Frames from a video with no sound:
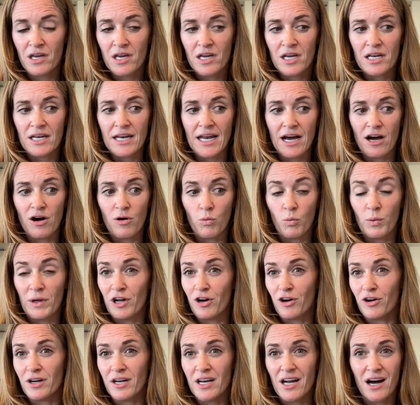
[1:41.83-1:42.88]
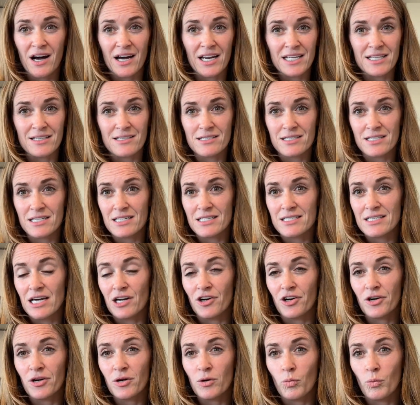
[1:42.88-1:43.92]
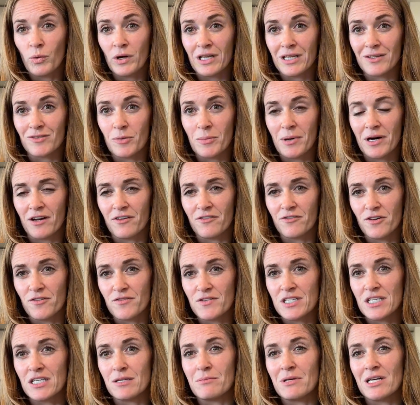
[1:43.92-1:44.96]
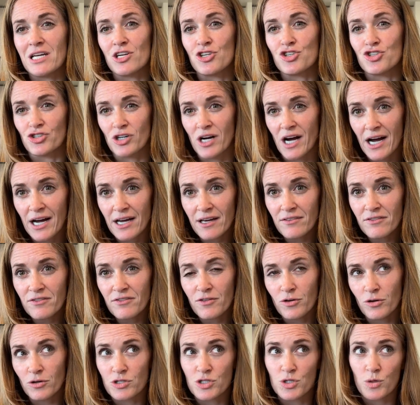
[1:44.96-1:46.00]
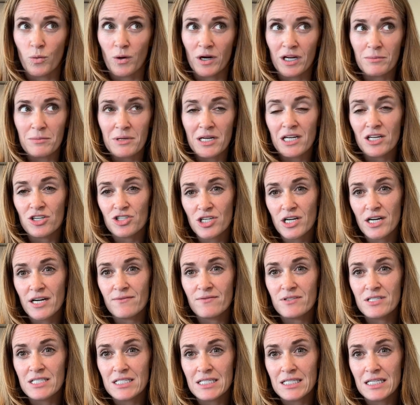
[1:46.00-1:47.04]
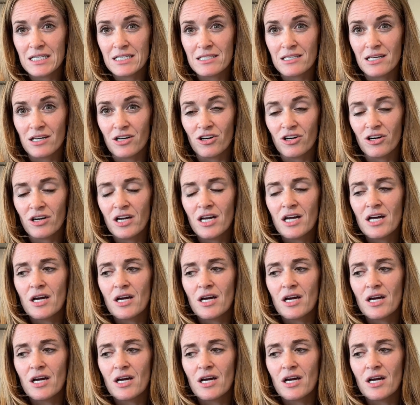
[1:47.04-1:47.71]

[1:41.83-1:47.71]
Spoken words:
Now, we are not in city center. We live about a 15-minute drive or 20-minute drive to city center.